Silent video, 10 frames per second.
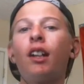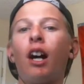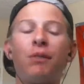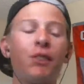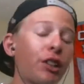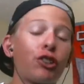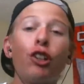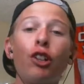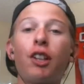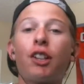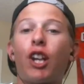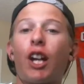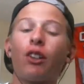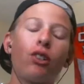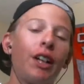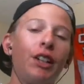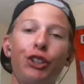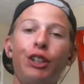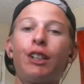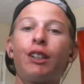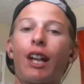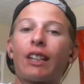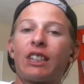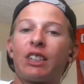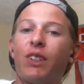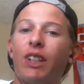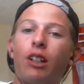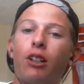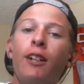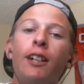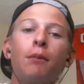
Uh, if you guys are new to the channel and didn't like this video,